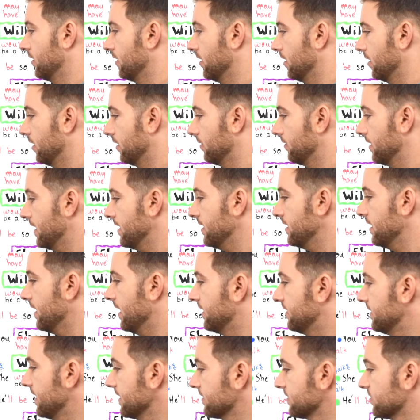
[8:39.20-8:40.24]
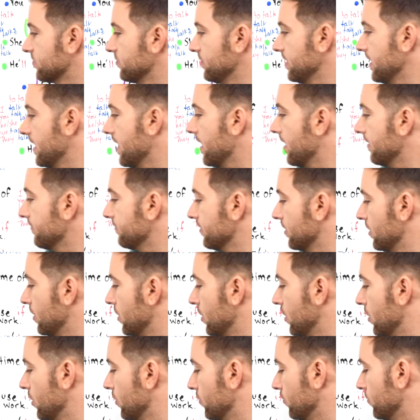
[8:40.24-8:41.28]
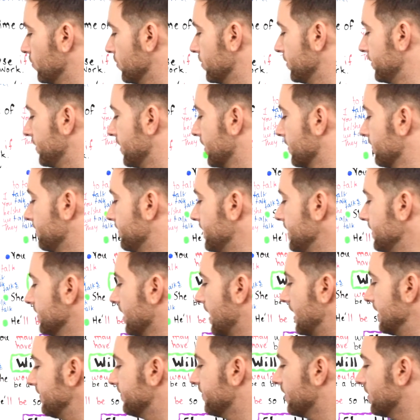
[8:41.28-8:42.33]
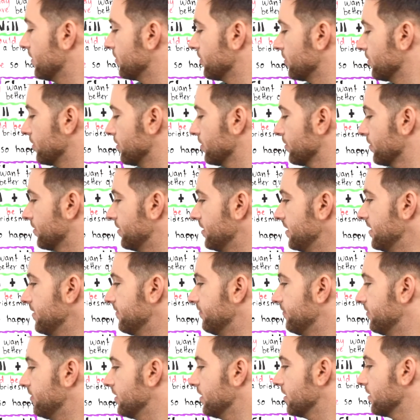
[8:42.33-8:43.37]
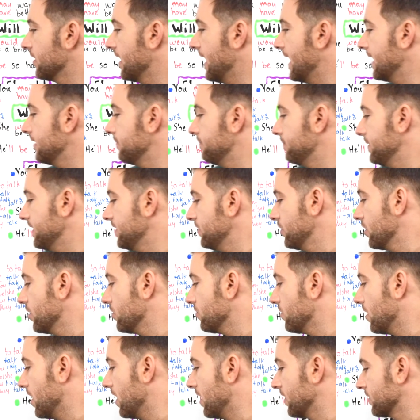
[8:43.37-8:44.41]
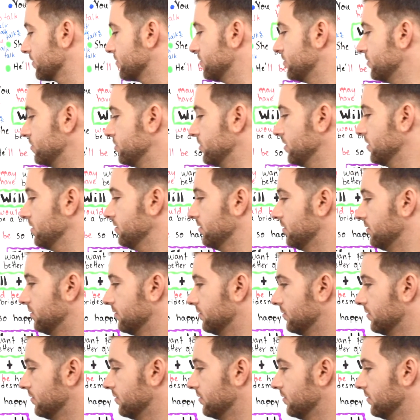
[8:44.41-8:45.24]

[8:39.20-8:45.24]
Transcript: All right, and next we have, would there be life on Earth if there had been no oxygen?